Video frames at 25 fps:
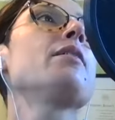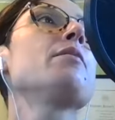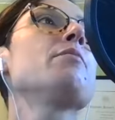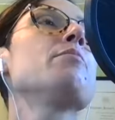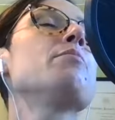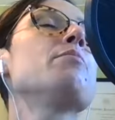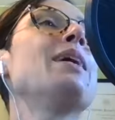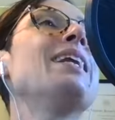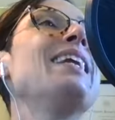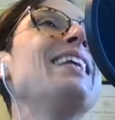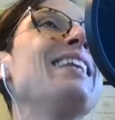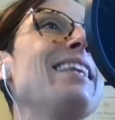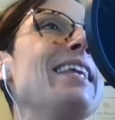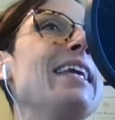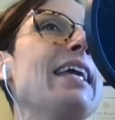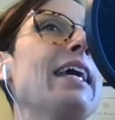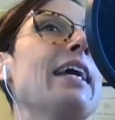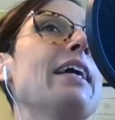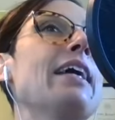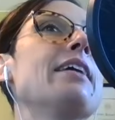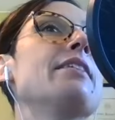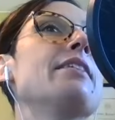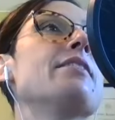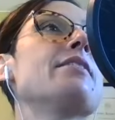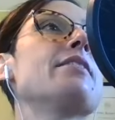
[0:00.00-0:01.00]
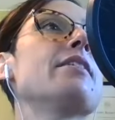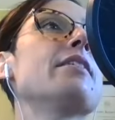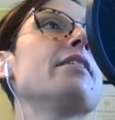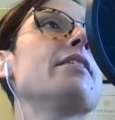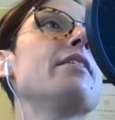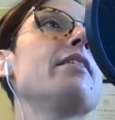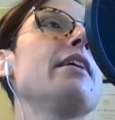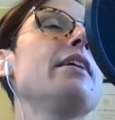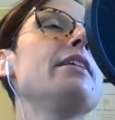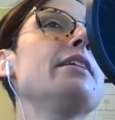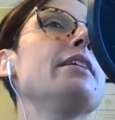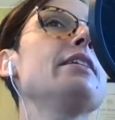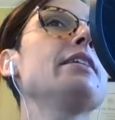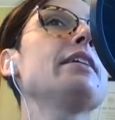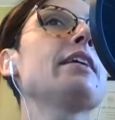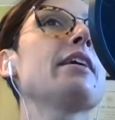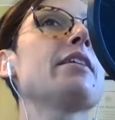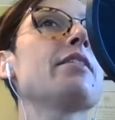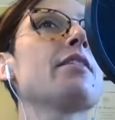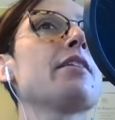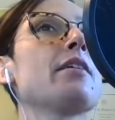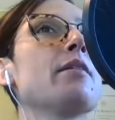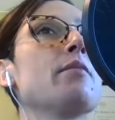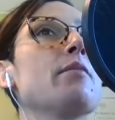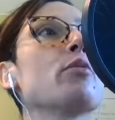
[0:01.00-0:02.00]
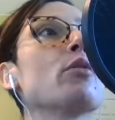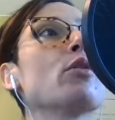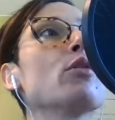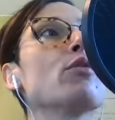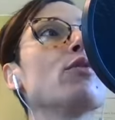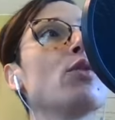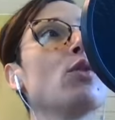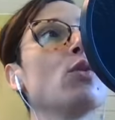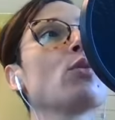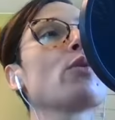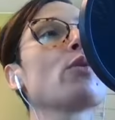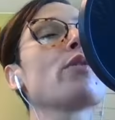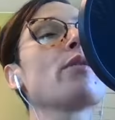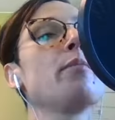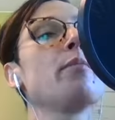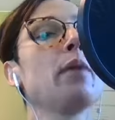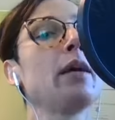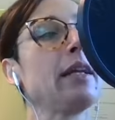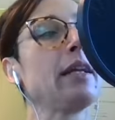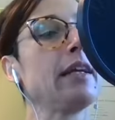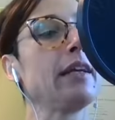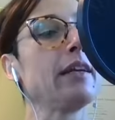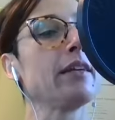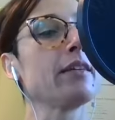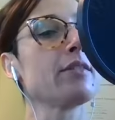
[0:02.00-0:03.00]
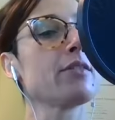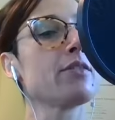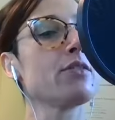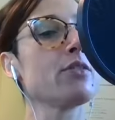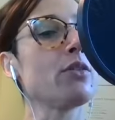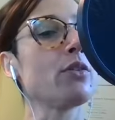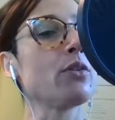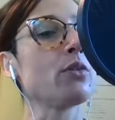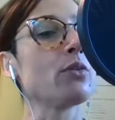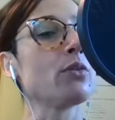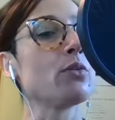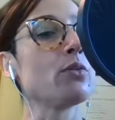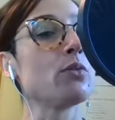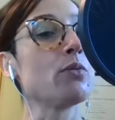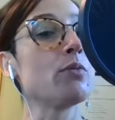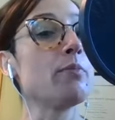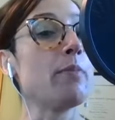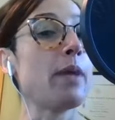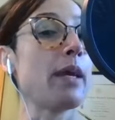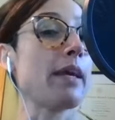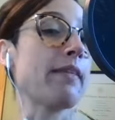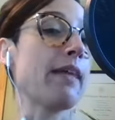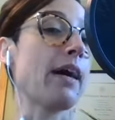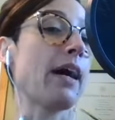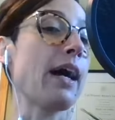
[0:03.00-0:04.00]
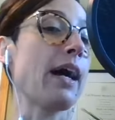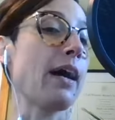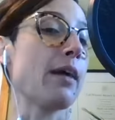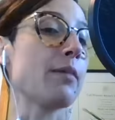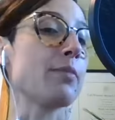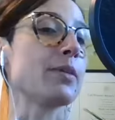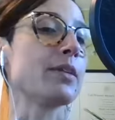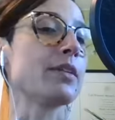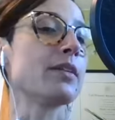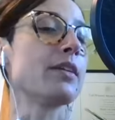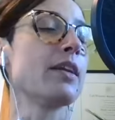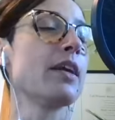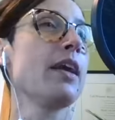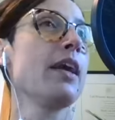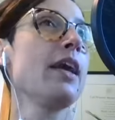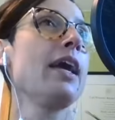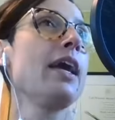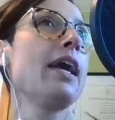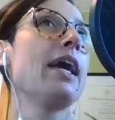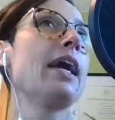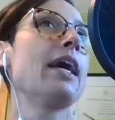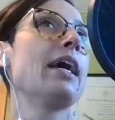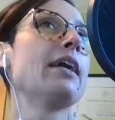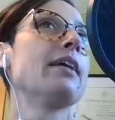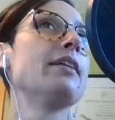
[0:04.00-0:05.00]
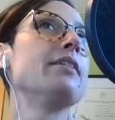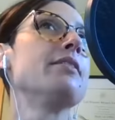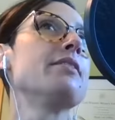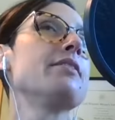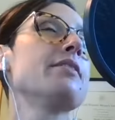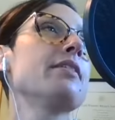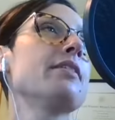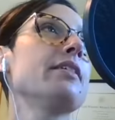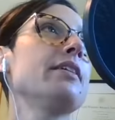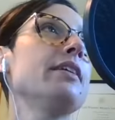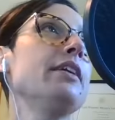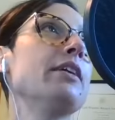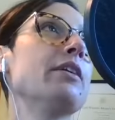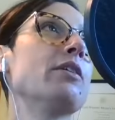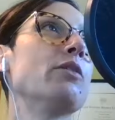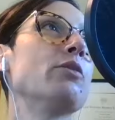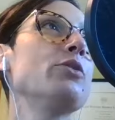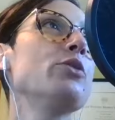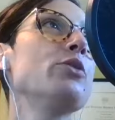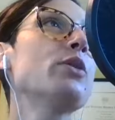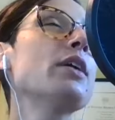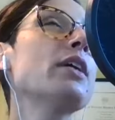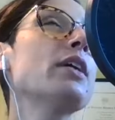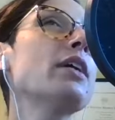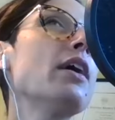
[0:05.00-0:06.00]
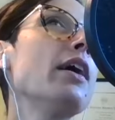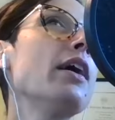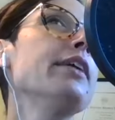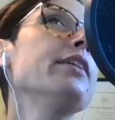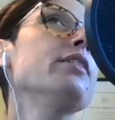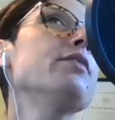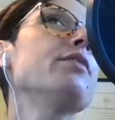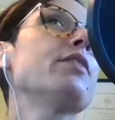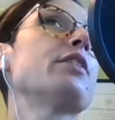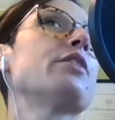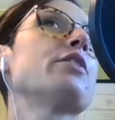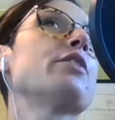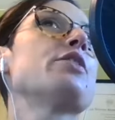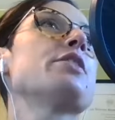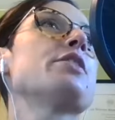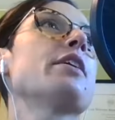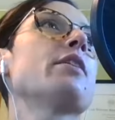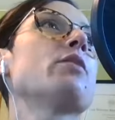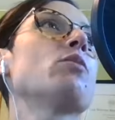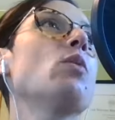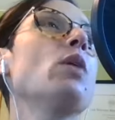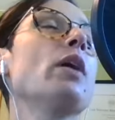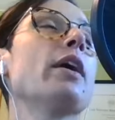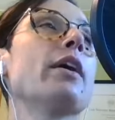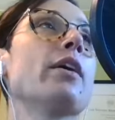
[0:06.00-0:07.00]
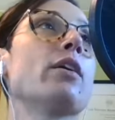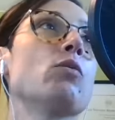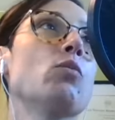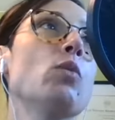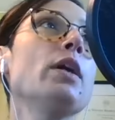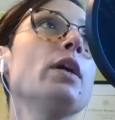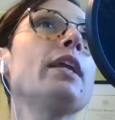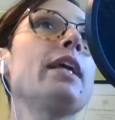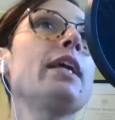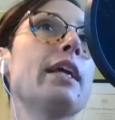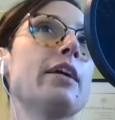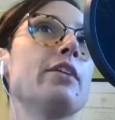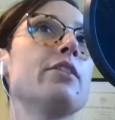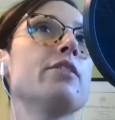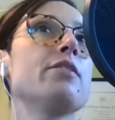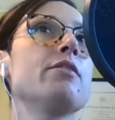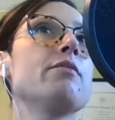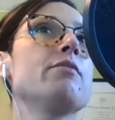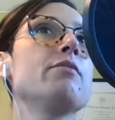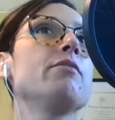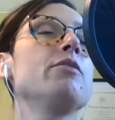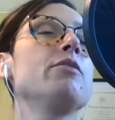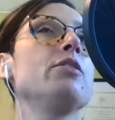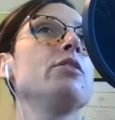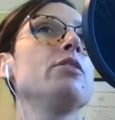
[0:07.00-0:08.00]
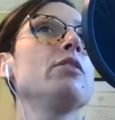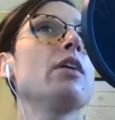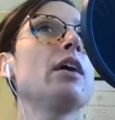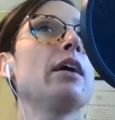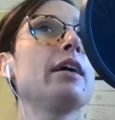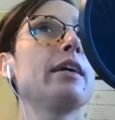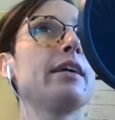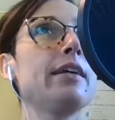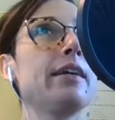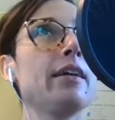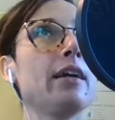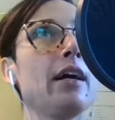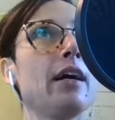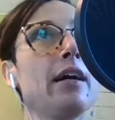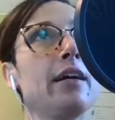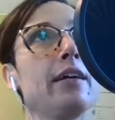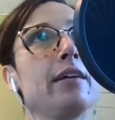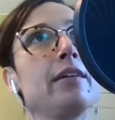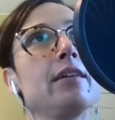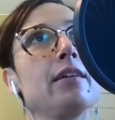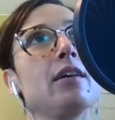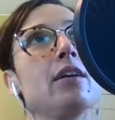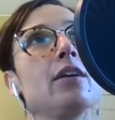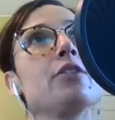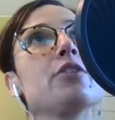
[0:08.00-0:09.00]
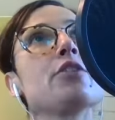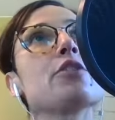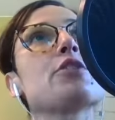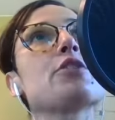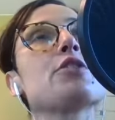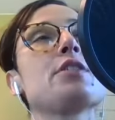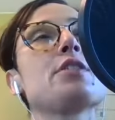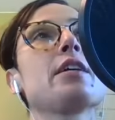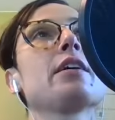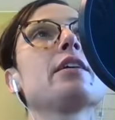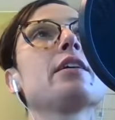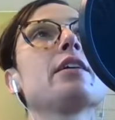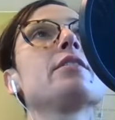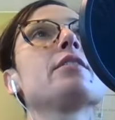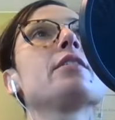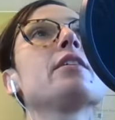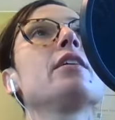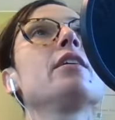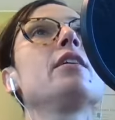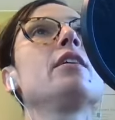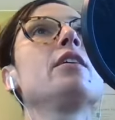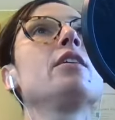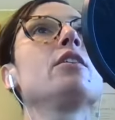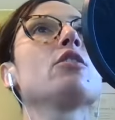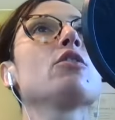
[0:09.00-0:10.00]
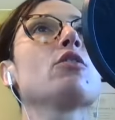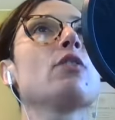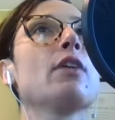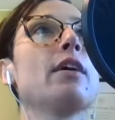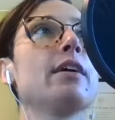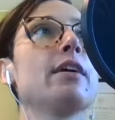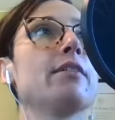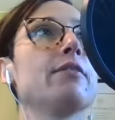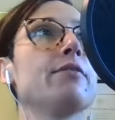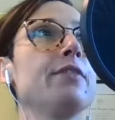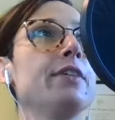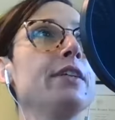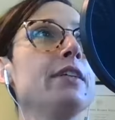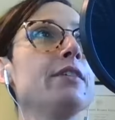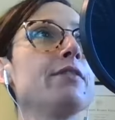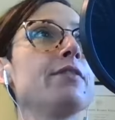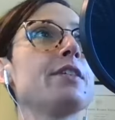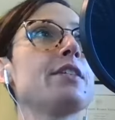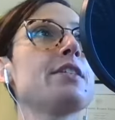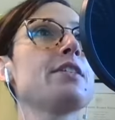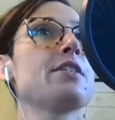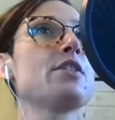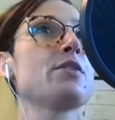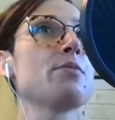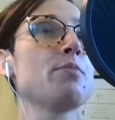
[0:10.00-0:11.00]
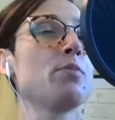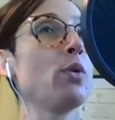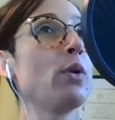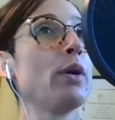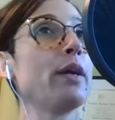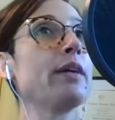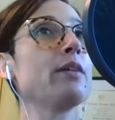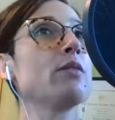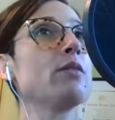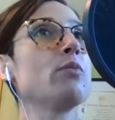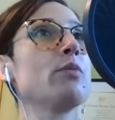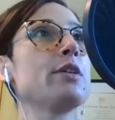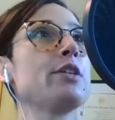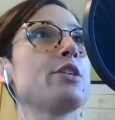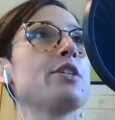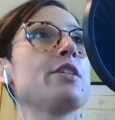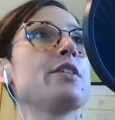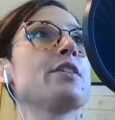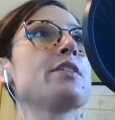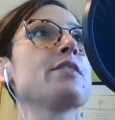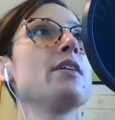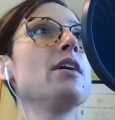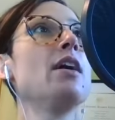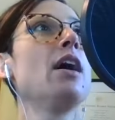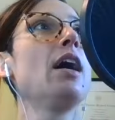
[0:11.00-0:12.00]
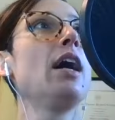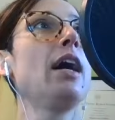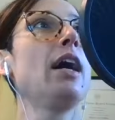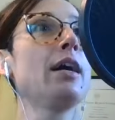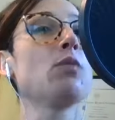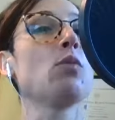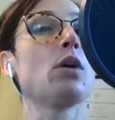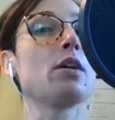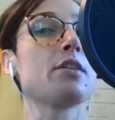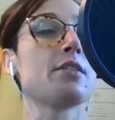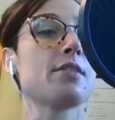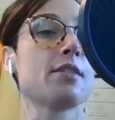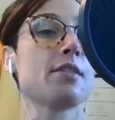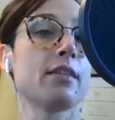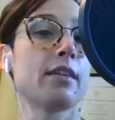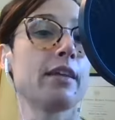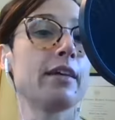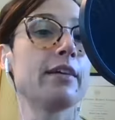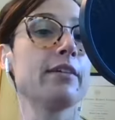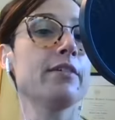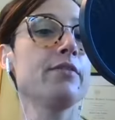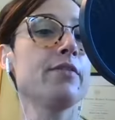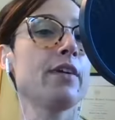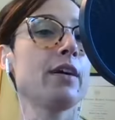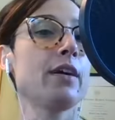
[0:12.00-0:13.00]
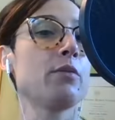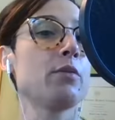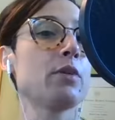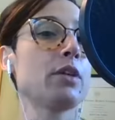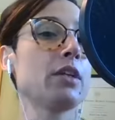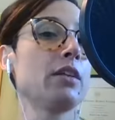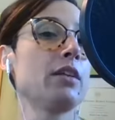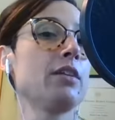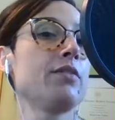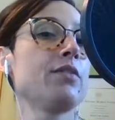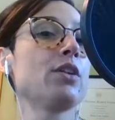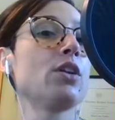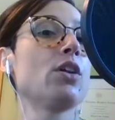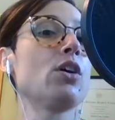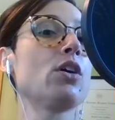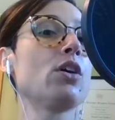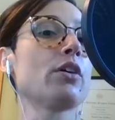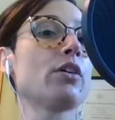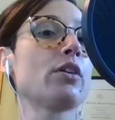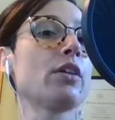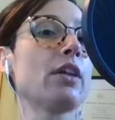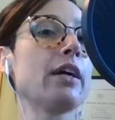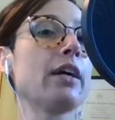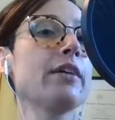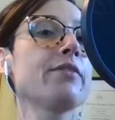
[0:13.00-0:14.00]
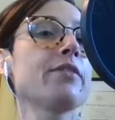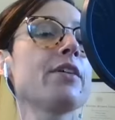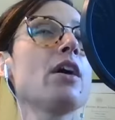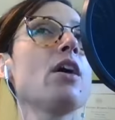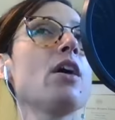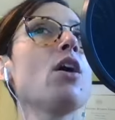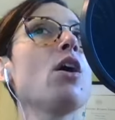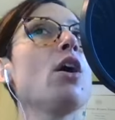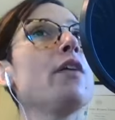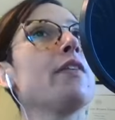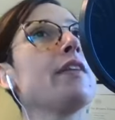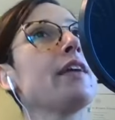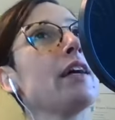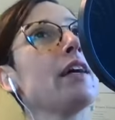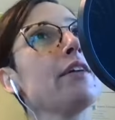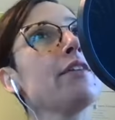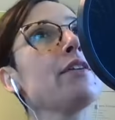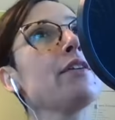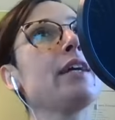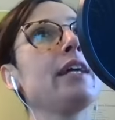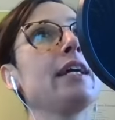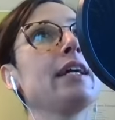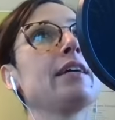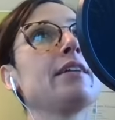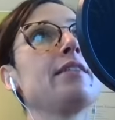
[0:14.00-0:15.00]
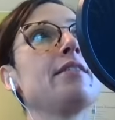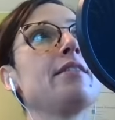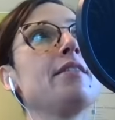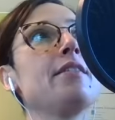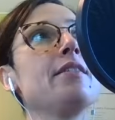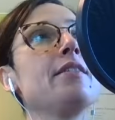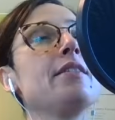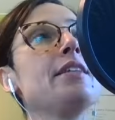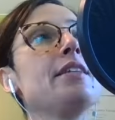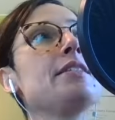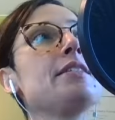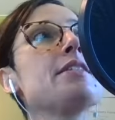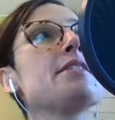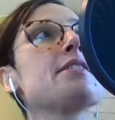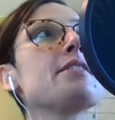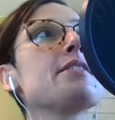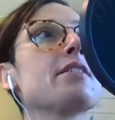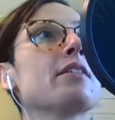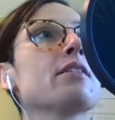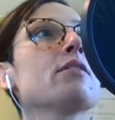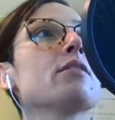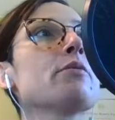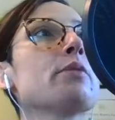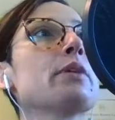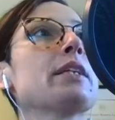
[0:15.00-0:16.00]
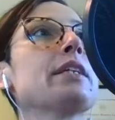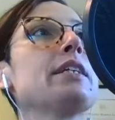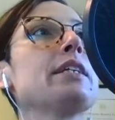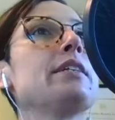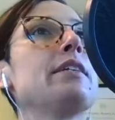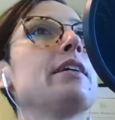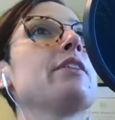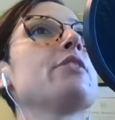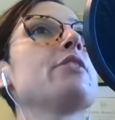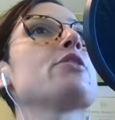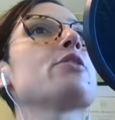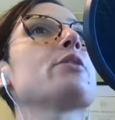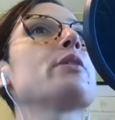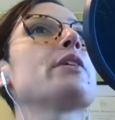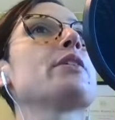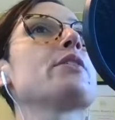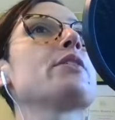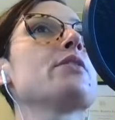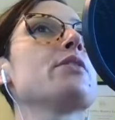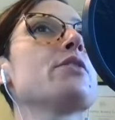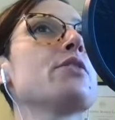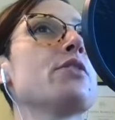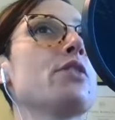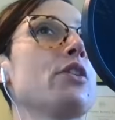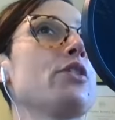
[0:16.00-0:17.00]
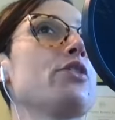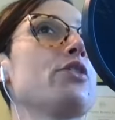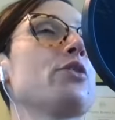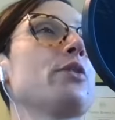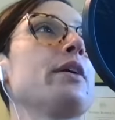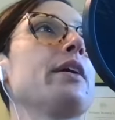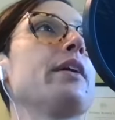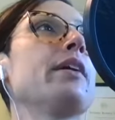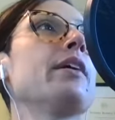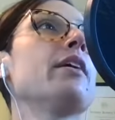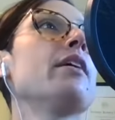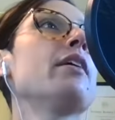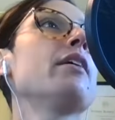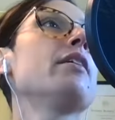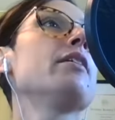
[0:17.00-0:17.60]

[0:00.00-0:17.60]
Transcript: But in the end, they didn't get the approval or the money to make that happen. And, you know, you can kind of understand why. On one hand, I, I understand Craig Vetovitz's point, which is, I want to live, I want to live a longer life. On the other hand, this is still a really dangerous surgery.